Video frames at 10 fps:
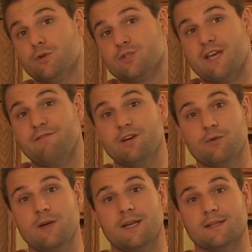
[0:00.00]
are your 7
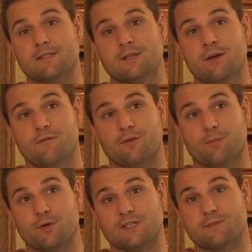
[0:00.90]
ingredients for the
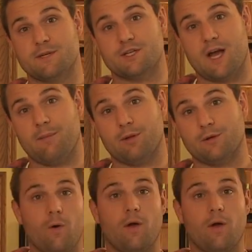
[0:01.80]
Princess Peach Cobbler.